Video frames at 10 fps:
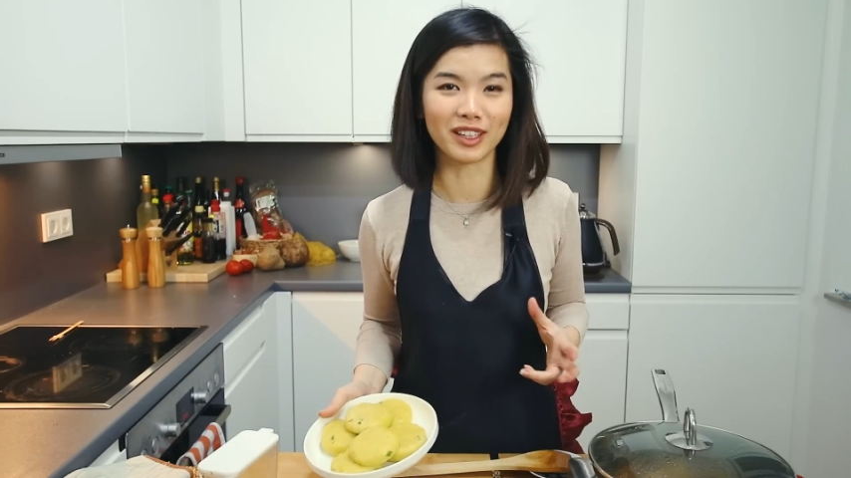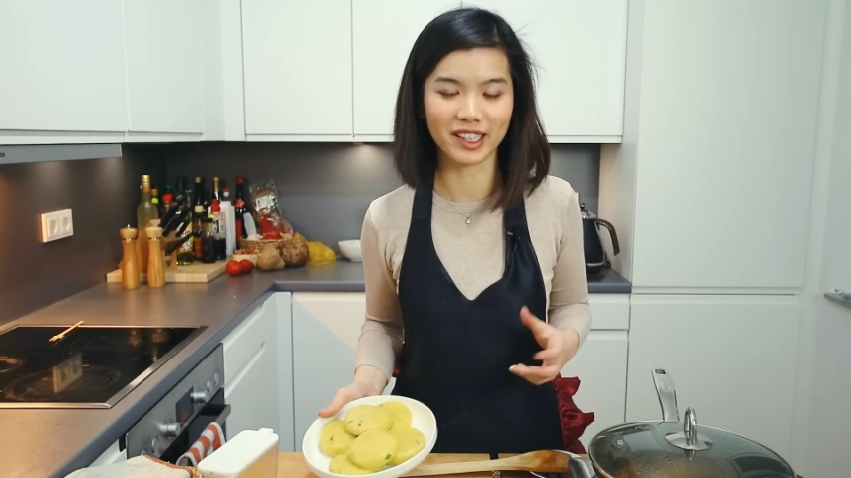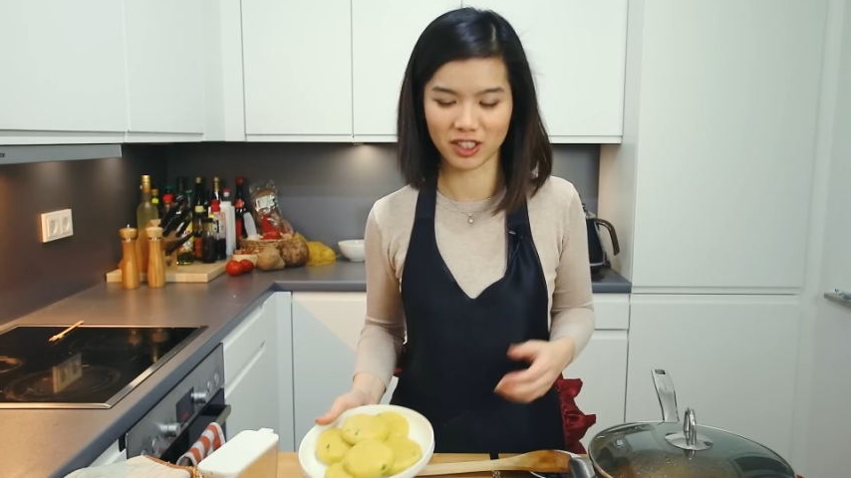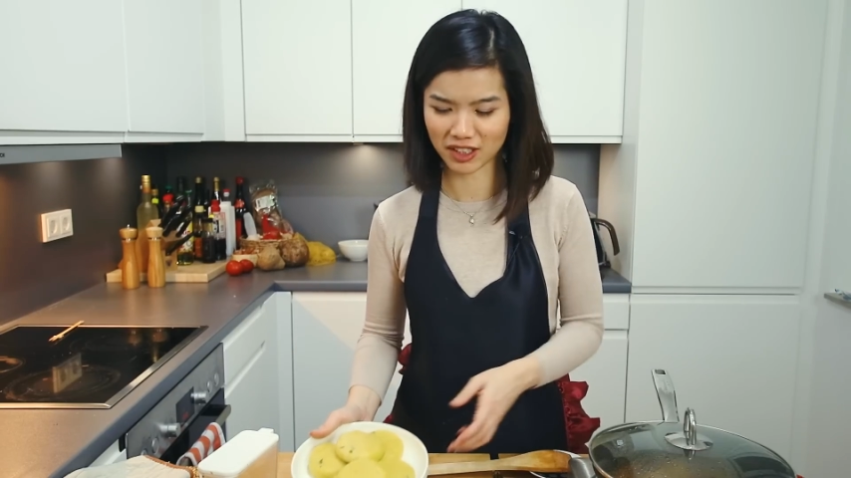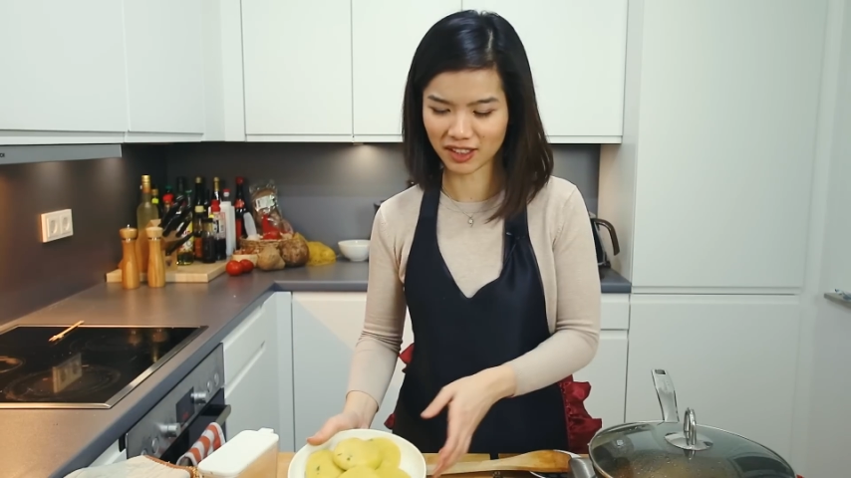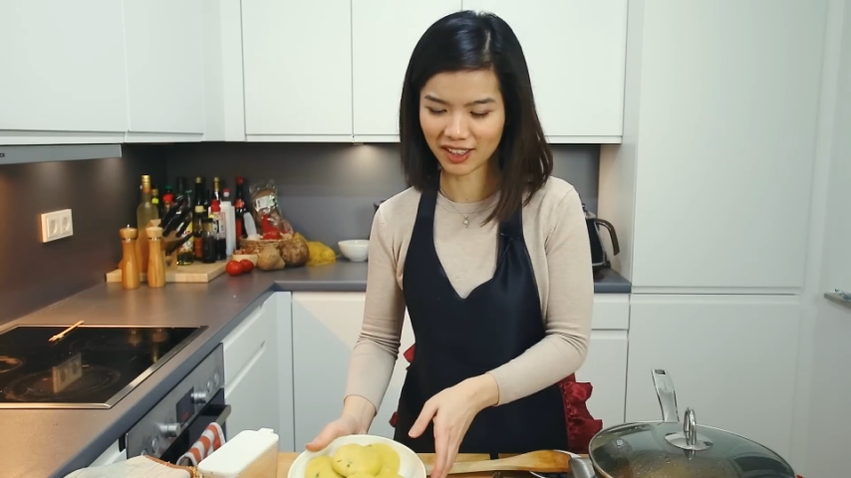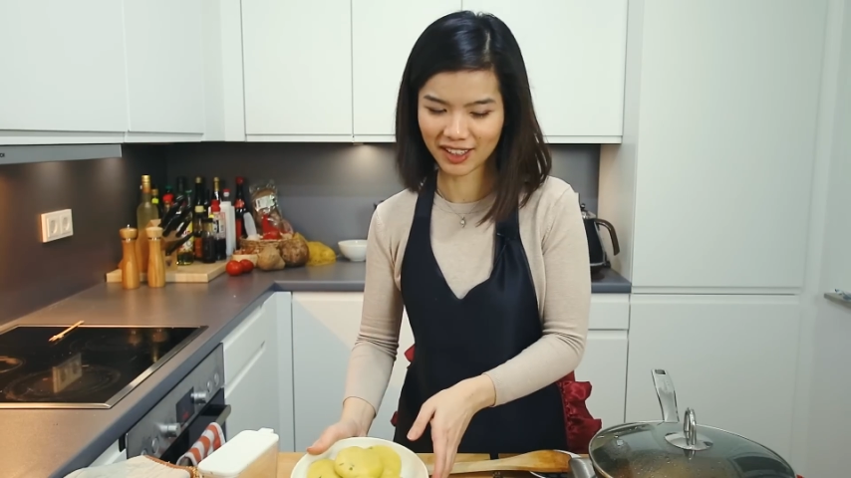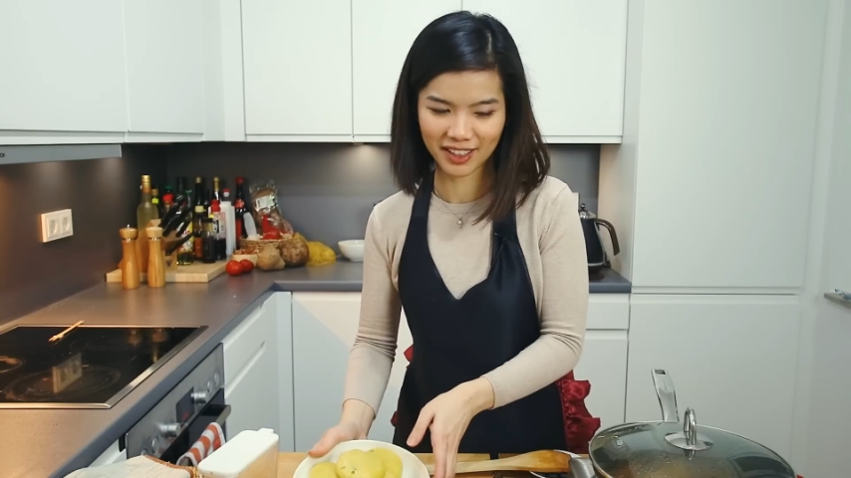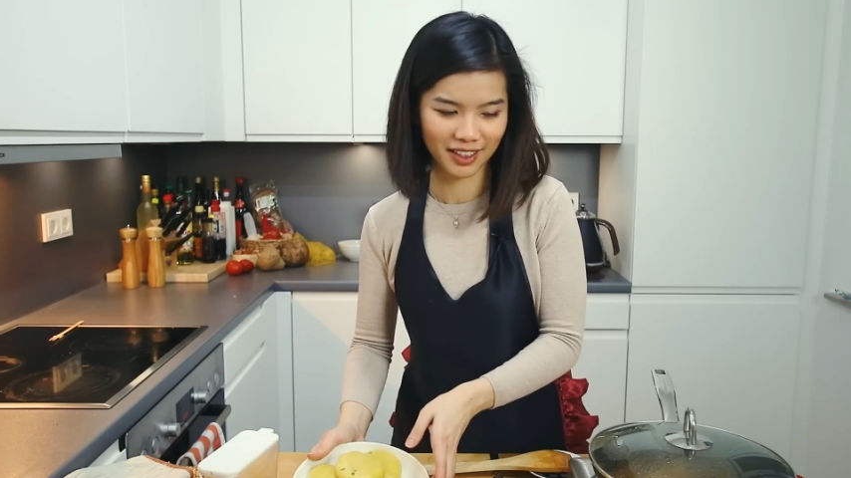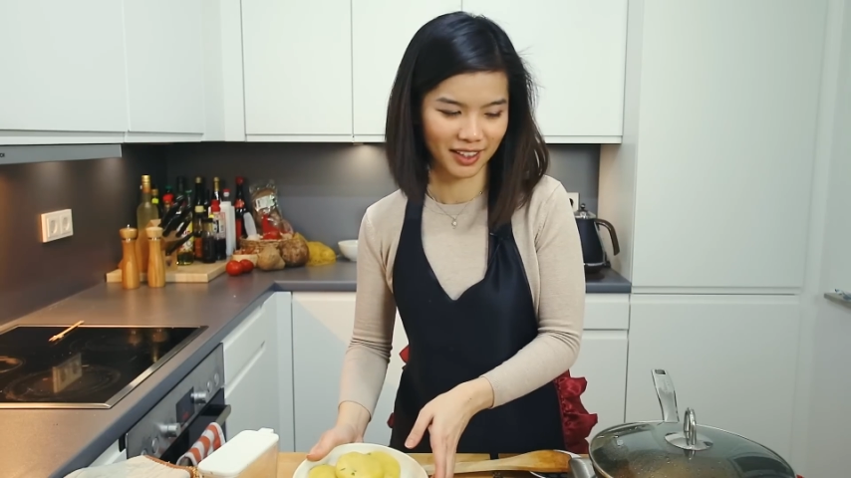dish.
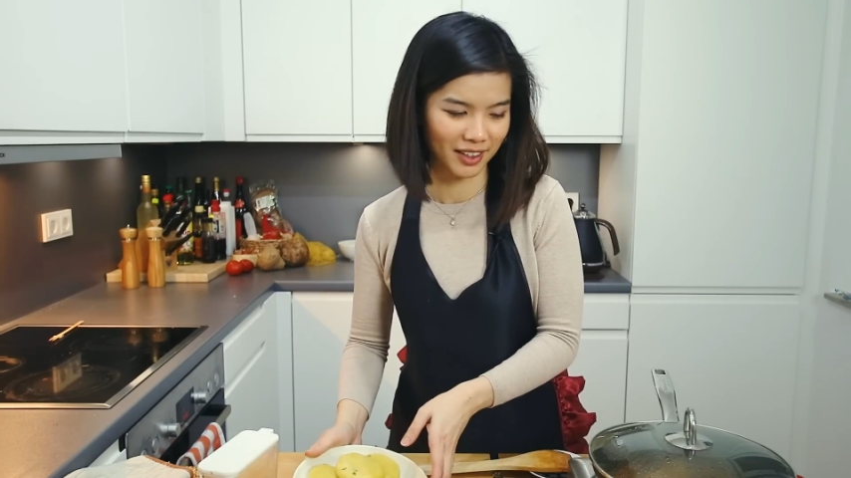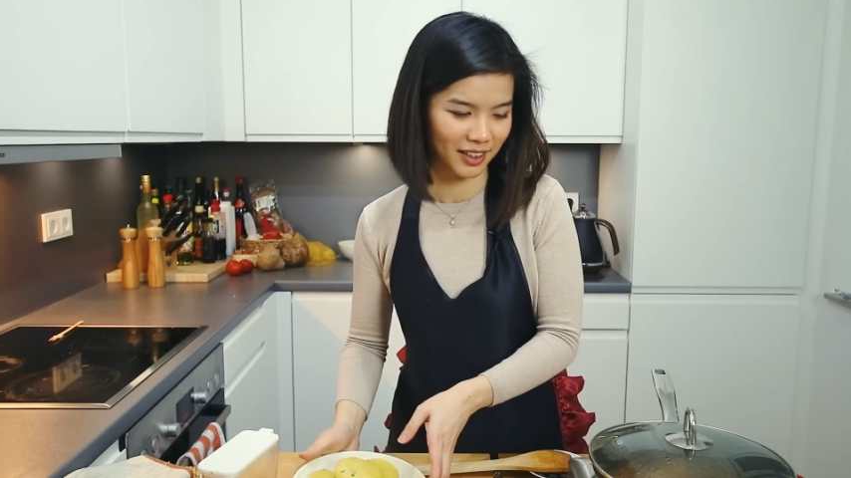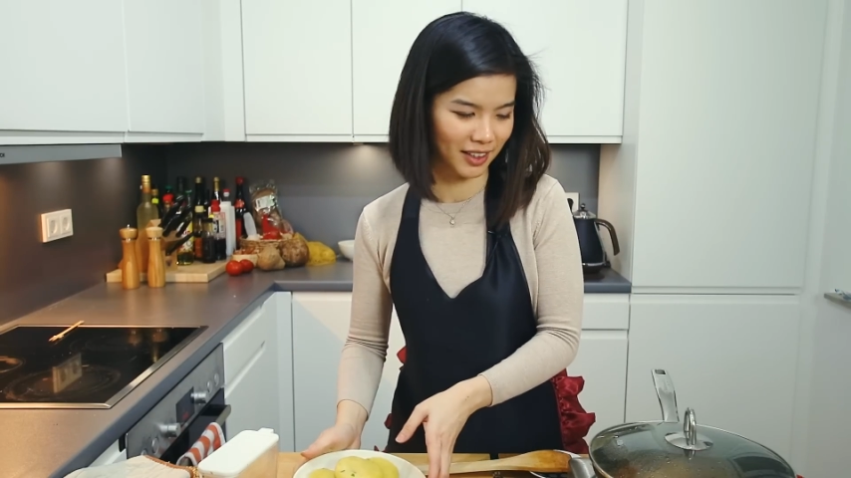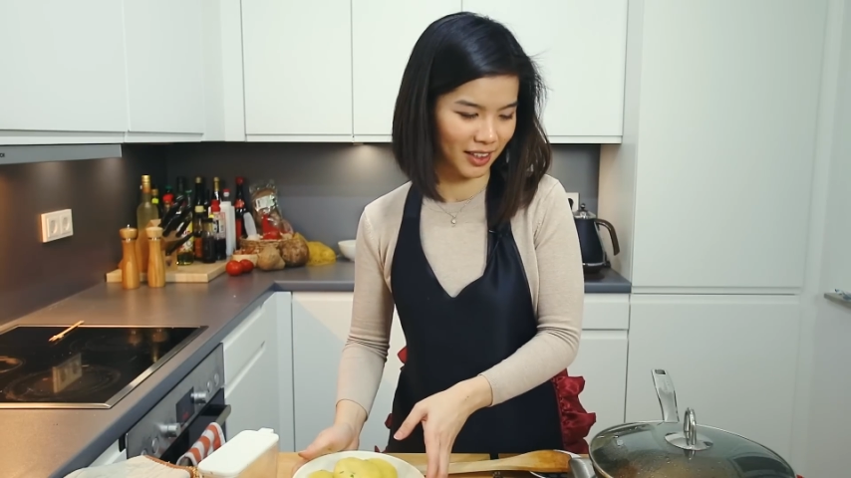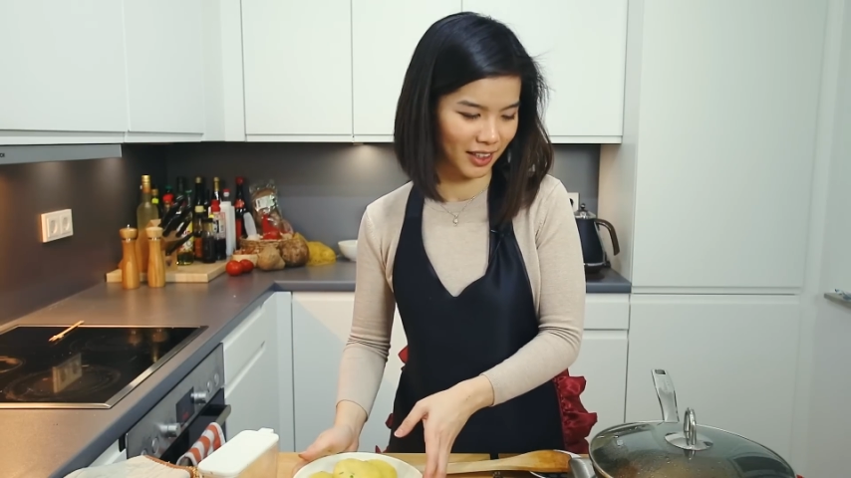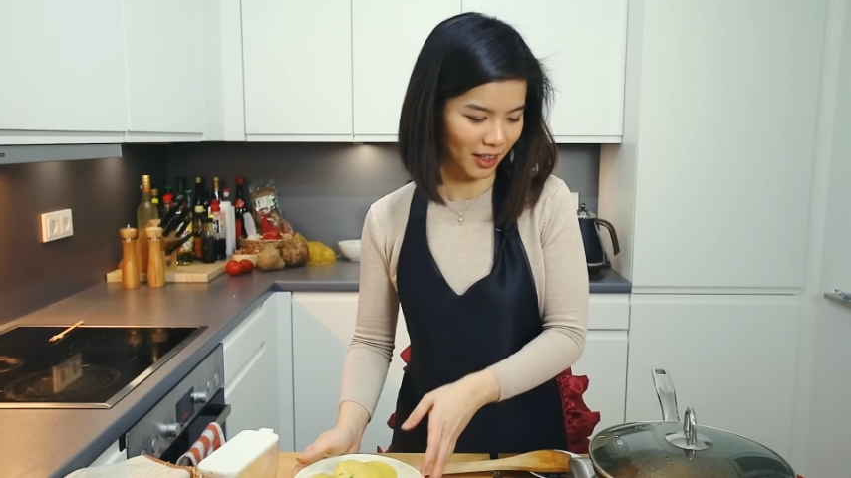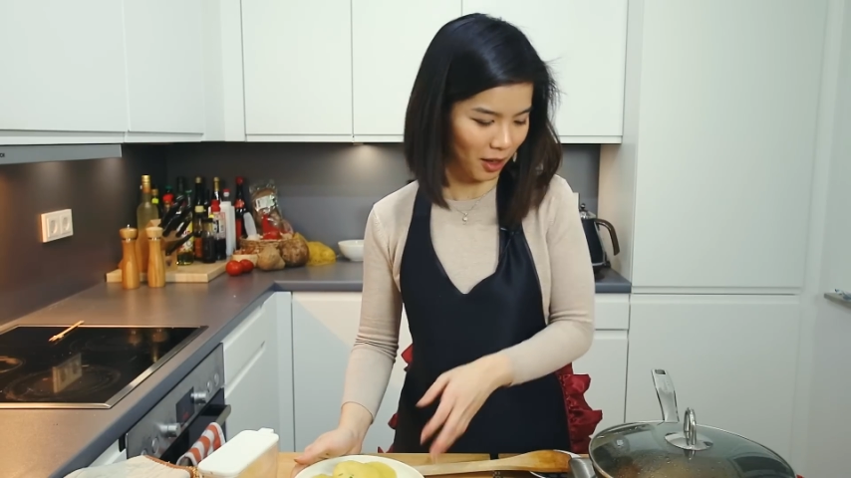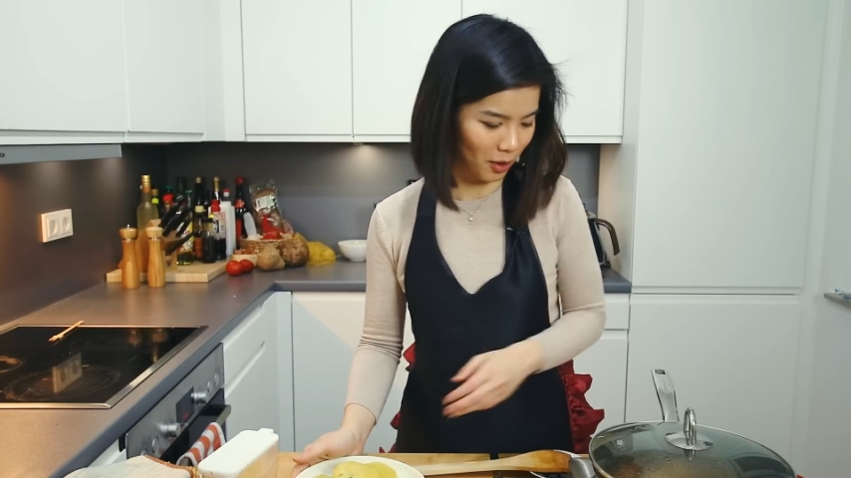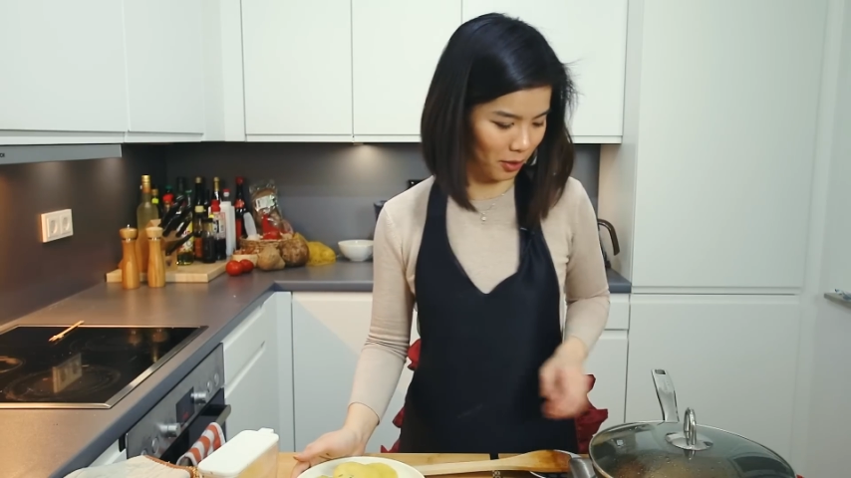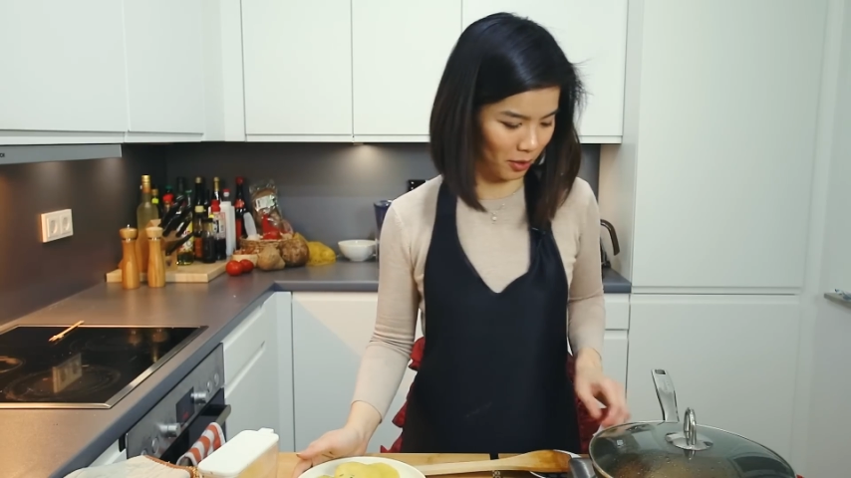
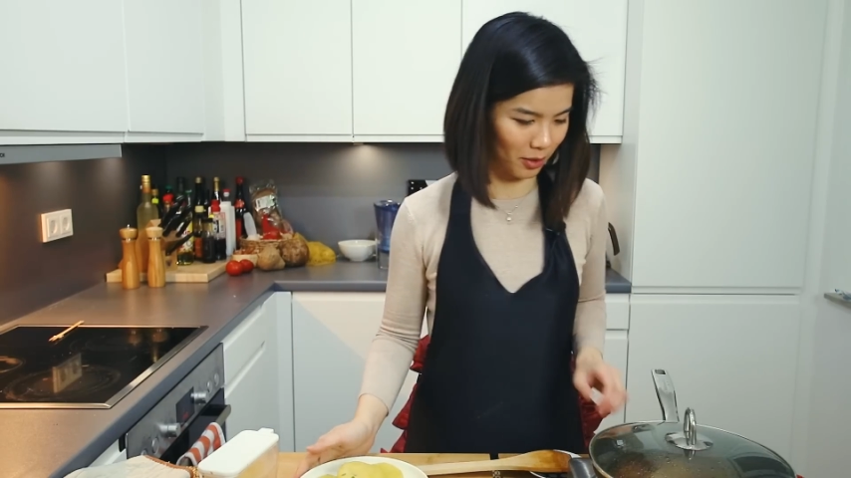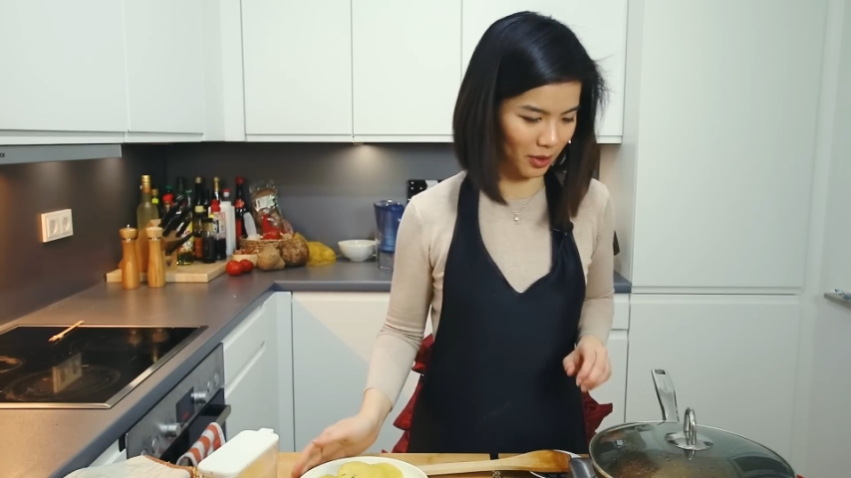So